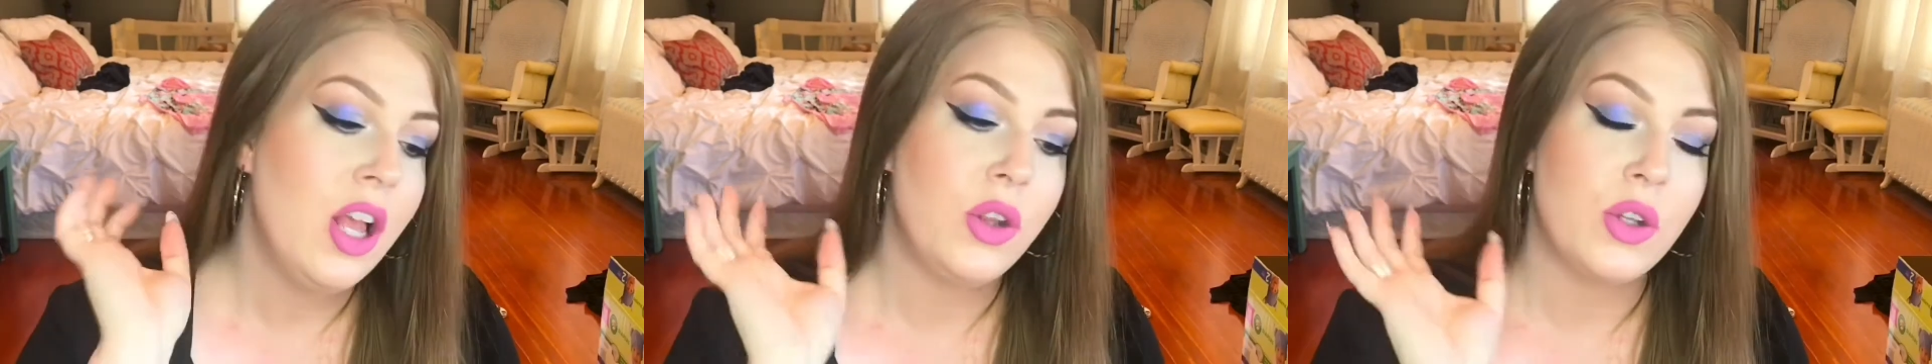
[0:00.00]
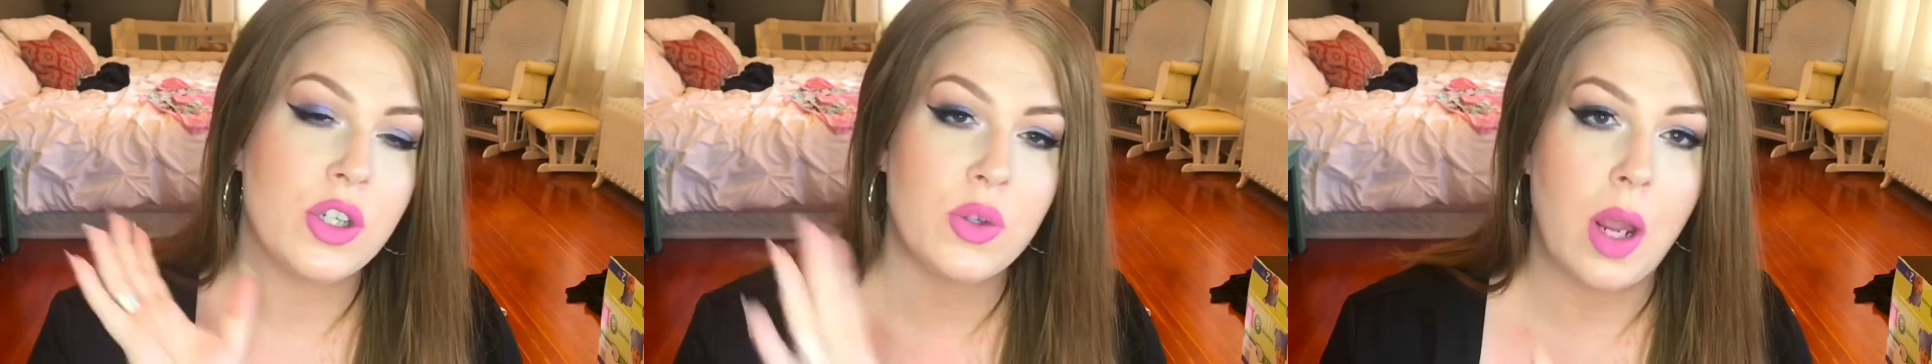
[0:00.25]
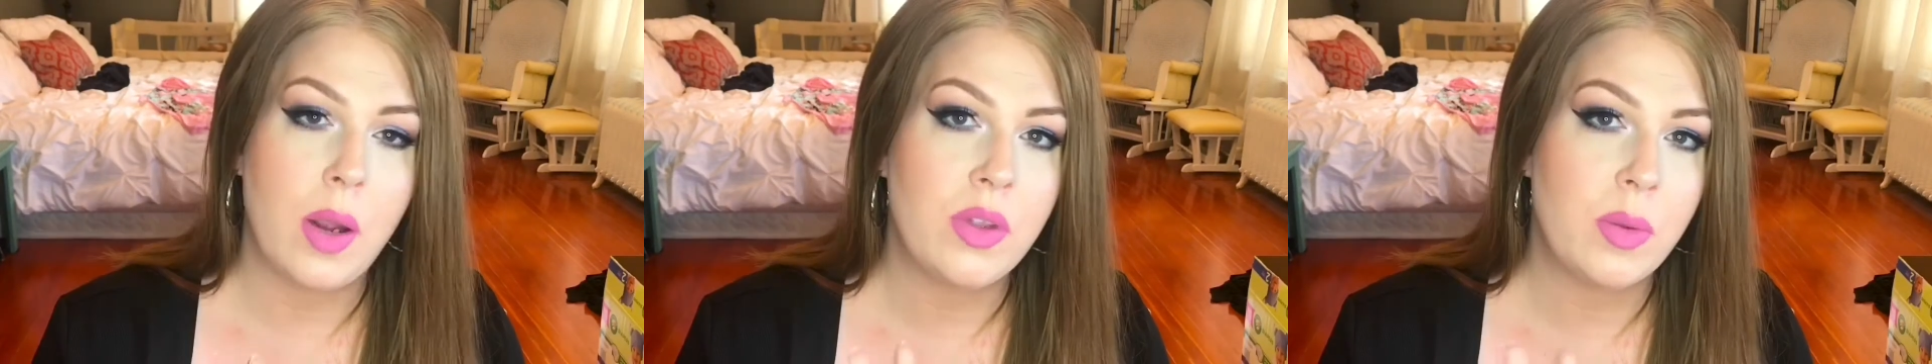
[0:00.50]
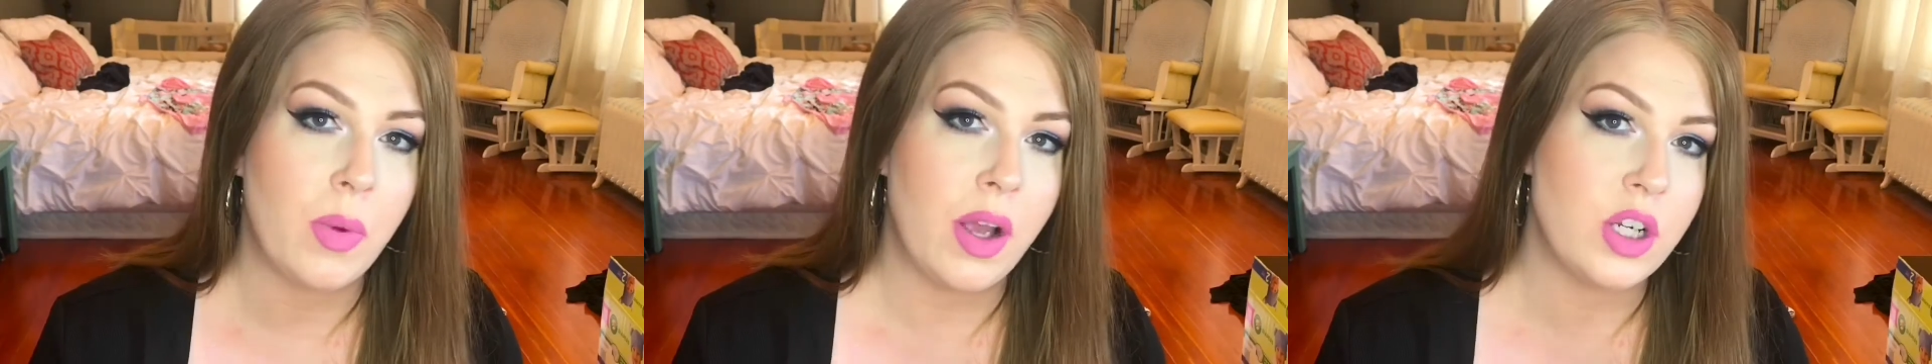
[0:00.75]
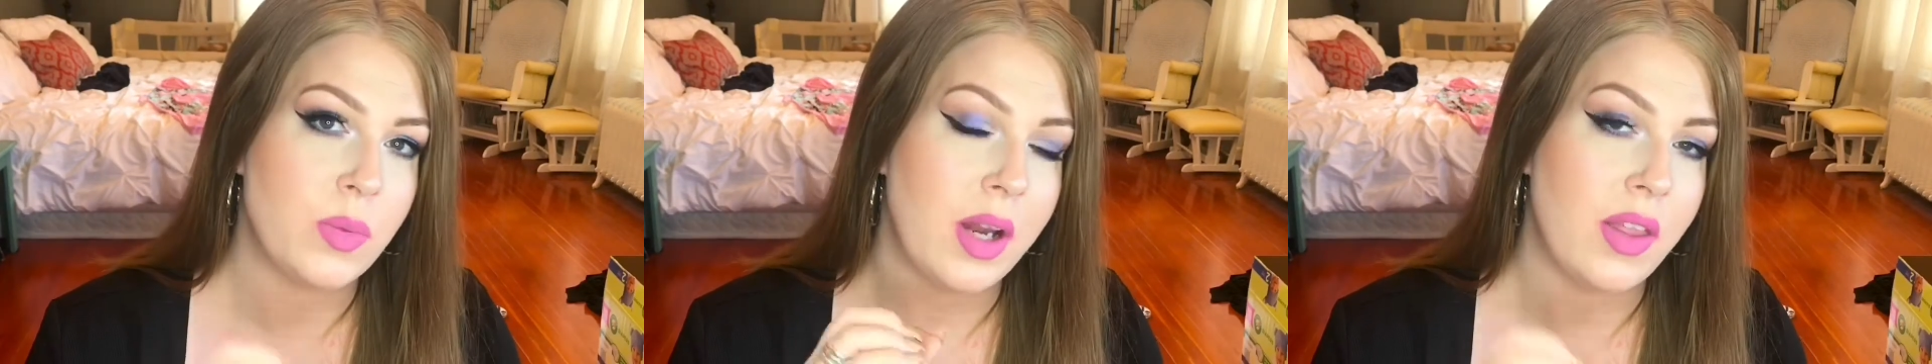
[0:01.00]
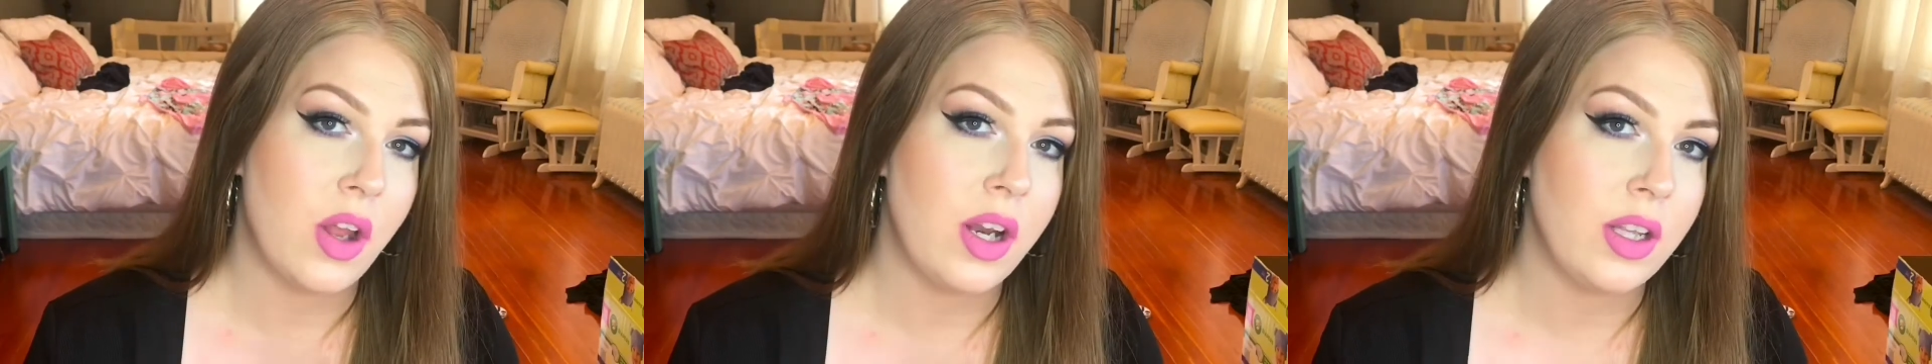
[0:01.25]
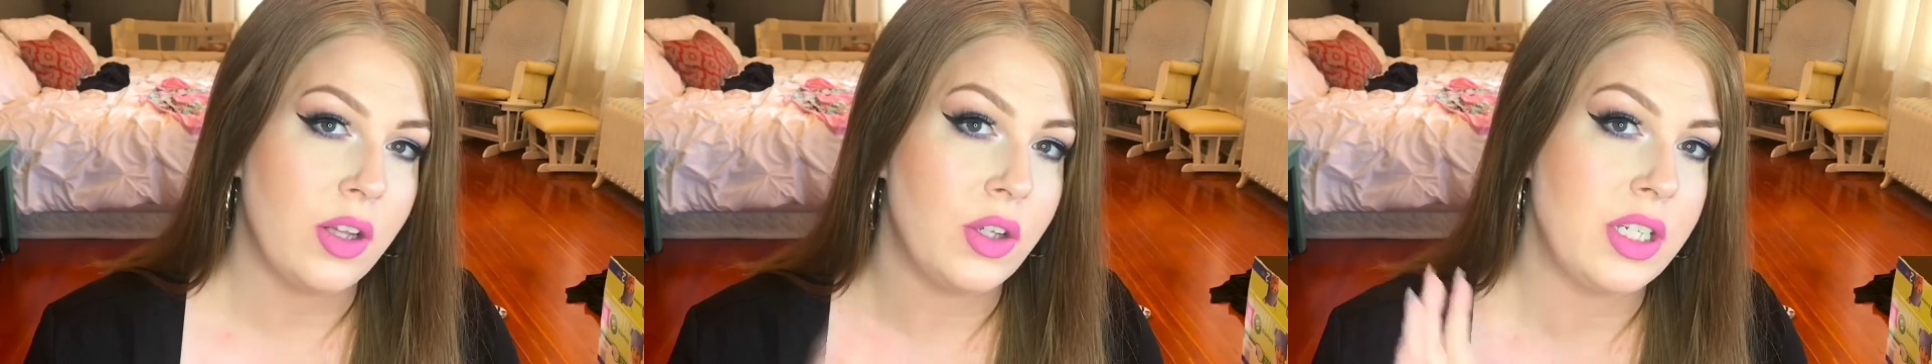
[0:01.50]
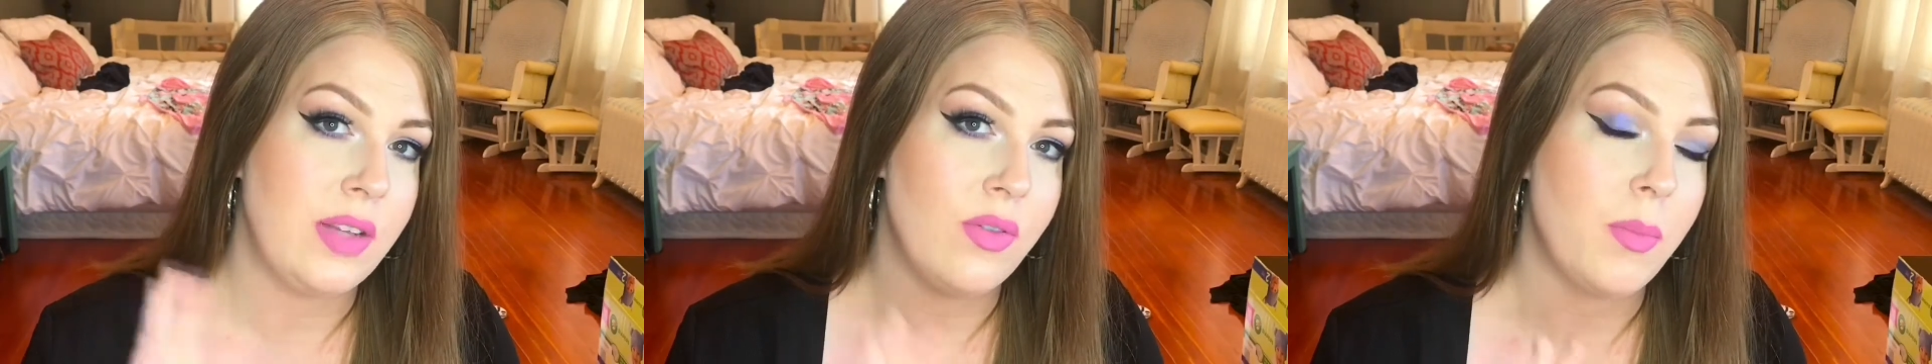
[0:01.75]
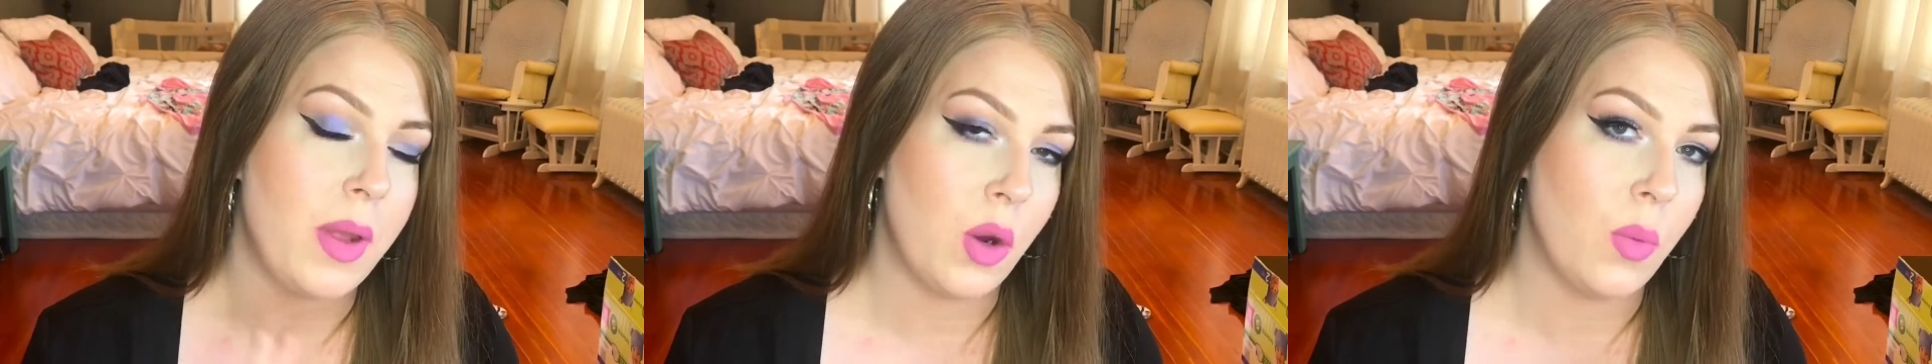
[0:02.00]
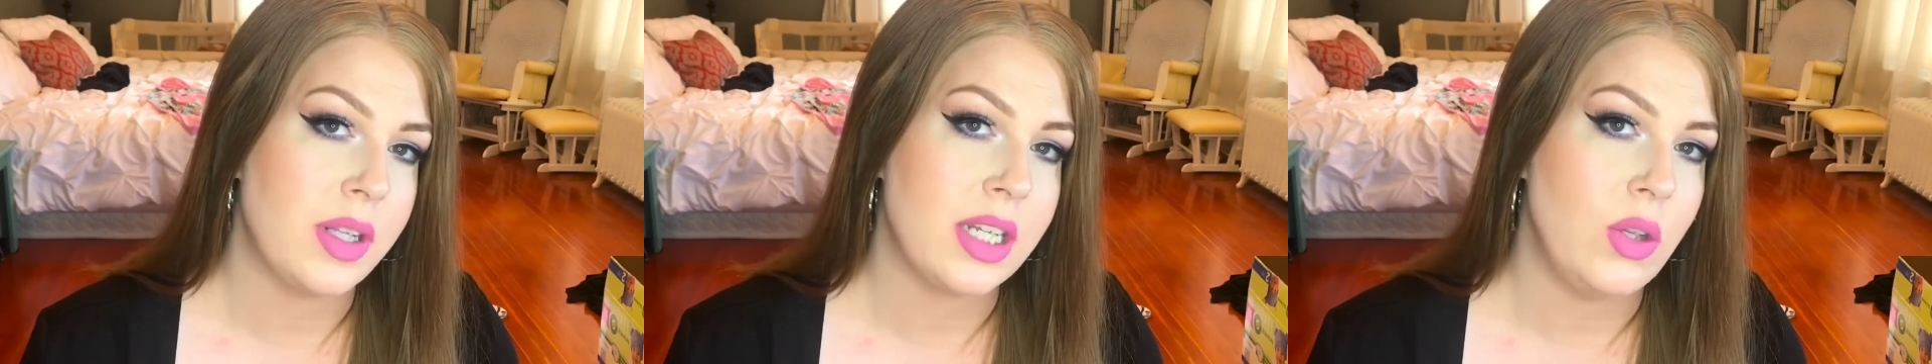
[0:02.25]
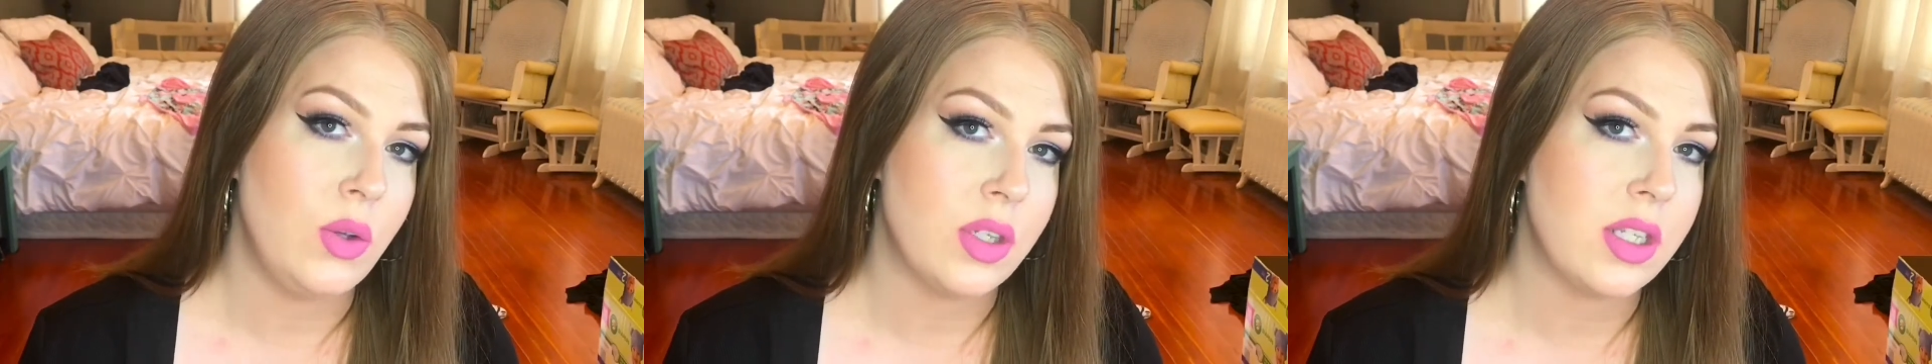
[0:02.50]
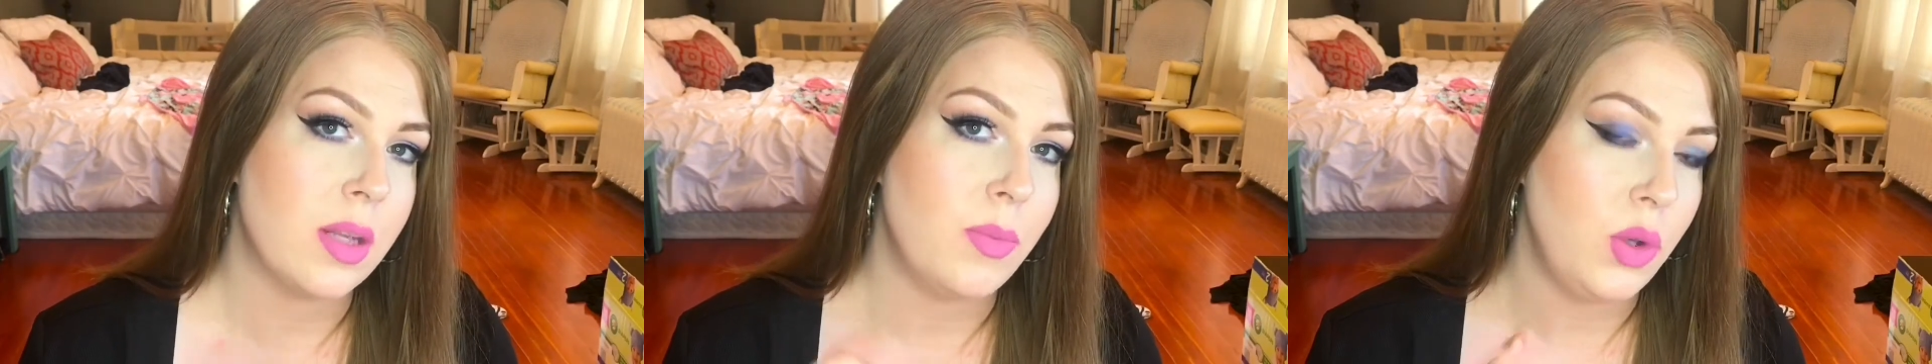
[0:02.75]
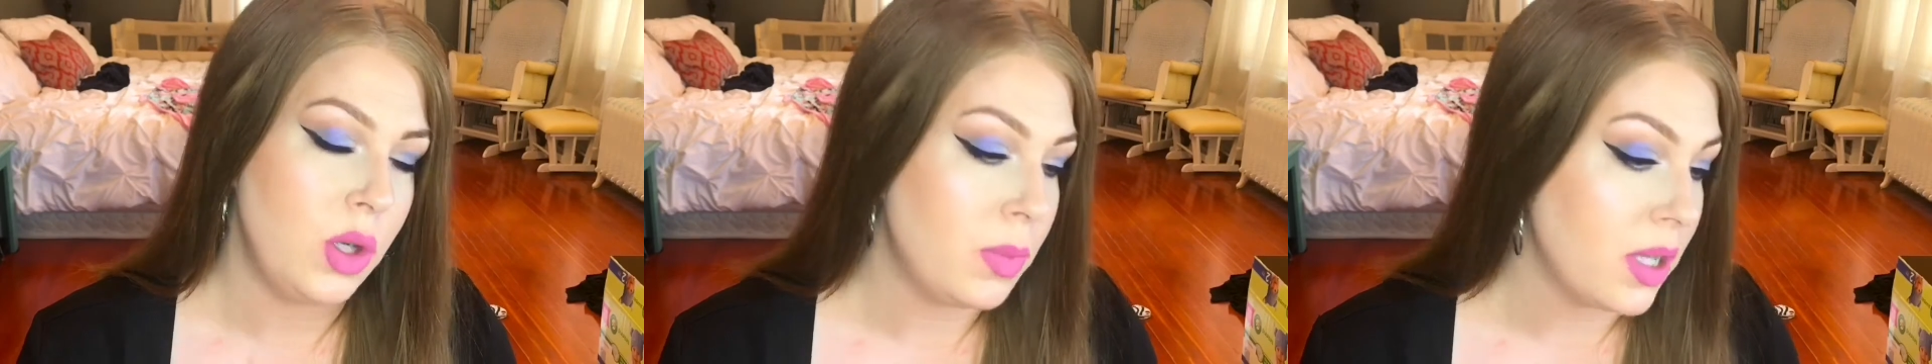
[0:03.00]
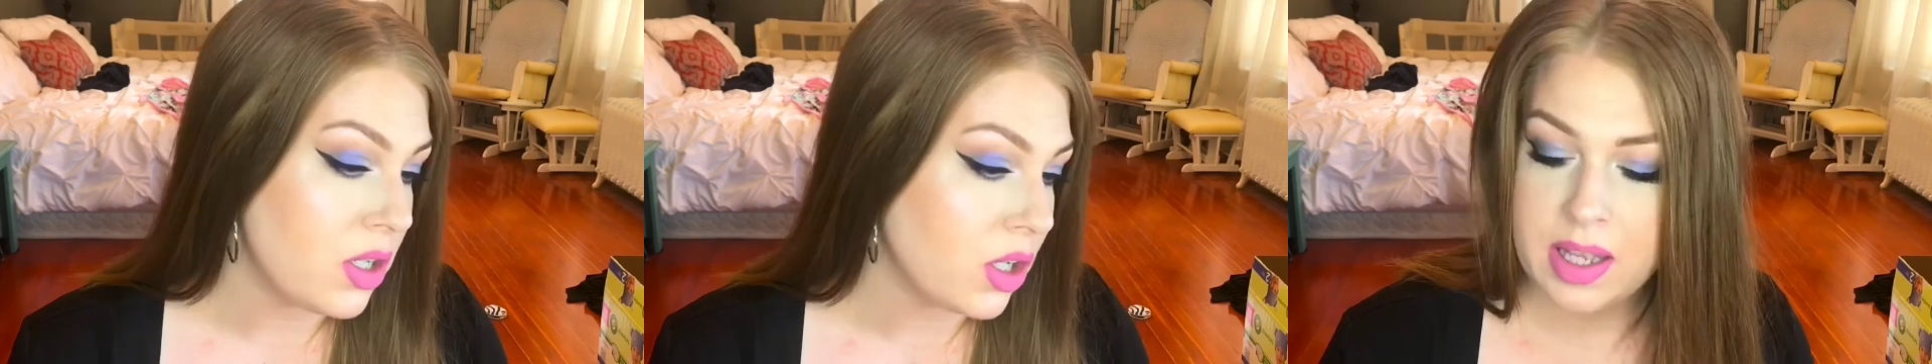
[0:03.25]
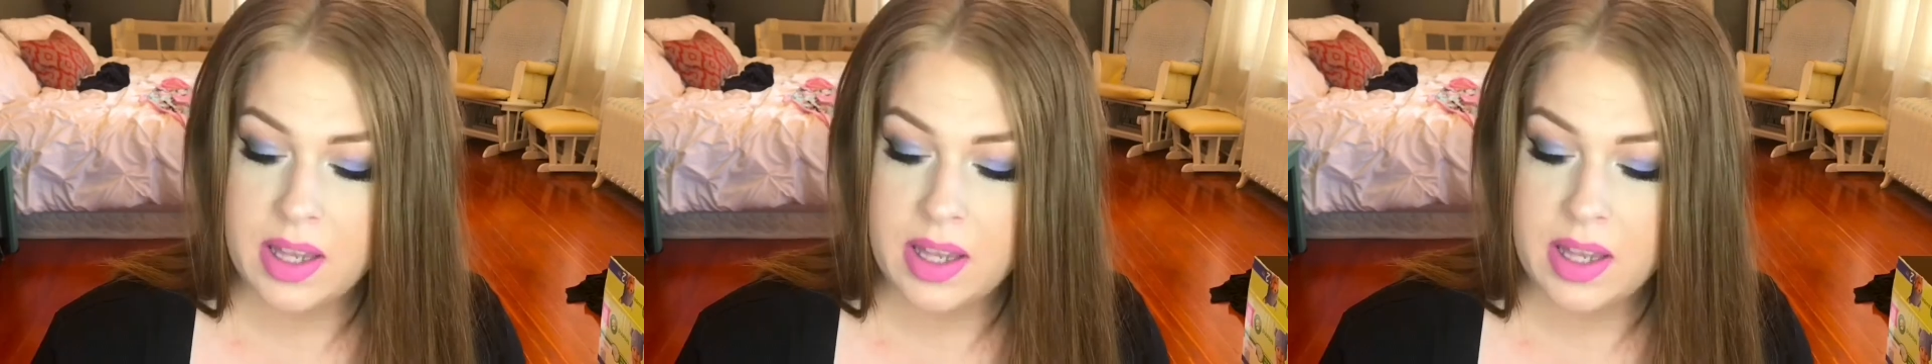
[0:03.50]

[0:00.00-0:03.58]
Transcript: Looks great with a brush, but I thought it looked even better once I used the beauty blender.